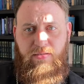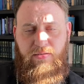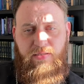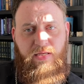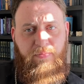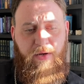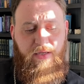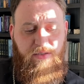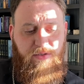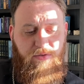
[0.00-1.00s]
Saint
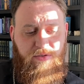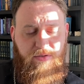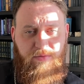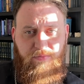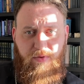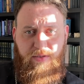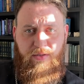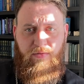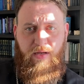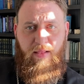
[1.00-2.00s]
Paisios points
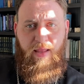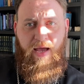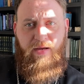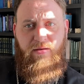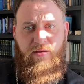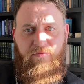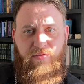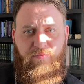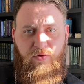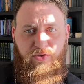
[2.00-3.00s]
out, a lack of the
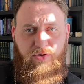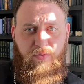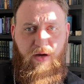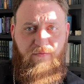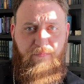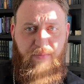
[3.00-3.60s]
virtue of